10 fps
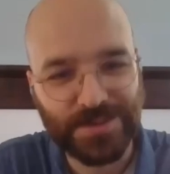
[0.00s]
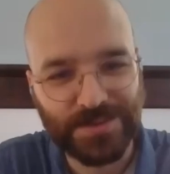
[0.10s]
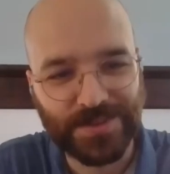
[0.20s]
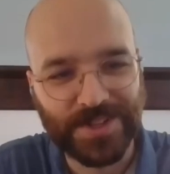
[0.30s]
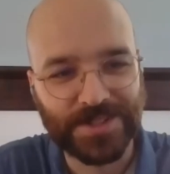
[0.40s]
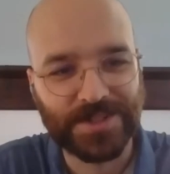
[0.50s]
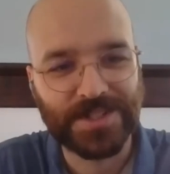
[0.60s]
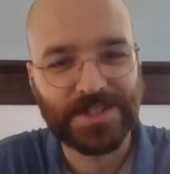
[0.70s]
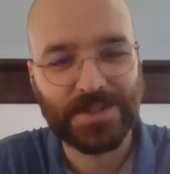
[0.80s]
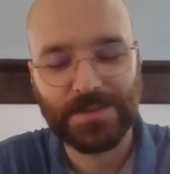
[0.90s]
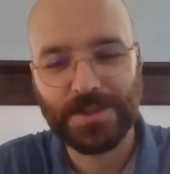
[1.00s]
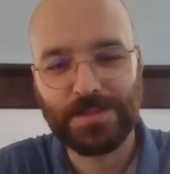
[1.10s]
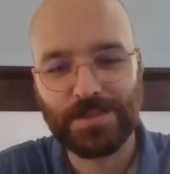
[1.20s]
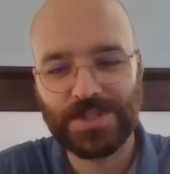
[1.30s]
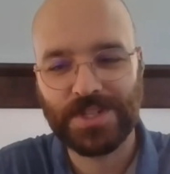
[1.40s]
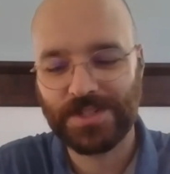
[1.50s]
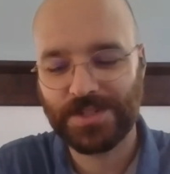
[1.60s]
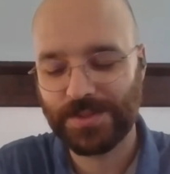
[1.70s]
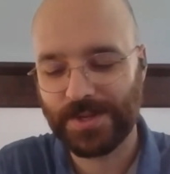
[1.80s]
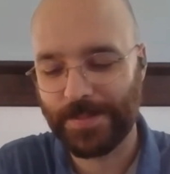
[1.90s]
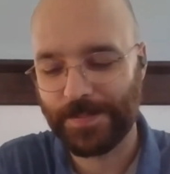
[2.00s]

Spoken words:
you, Father Chris. I really appreciate you